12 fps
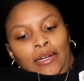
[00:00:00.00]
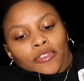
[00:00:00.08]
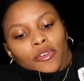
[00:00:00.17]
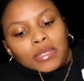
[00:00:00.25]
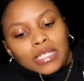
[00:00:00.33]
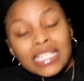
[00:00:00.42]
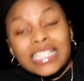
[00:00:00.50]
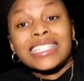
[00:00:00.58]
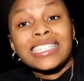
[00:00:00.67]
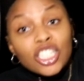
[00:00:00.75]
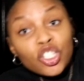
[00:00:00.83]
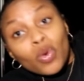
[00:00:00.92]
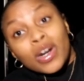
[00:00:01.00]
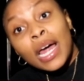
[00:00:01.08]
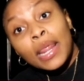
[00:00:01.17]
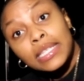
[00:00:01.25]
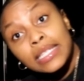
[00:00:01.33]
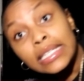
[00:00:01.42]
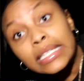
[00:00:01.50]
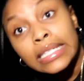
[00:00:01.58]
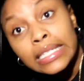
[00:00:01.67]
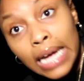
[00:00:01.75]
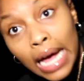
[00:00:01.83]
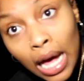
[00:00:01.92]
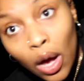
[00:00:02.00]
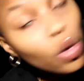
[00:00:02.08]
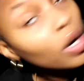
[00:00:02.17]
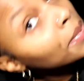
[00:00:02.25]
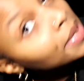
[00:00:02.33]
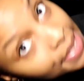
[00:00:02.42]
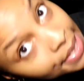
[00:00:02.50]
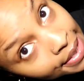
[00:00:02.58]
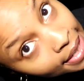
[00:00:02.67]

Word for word: from a sister to another sister or a mister.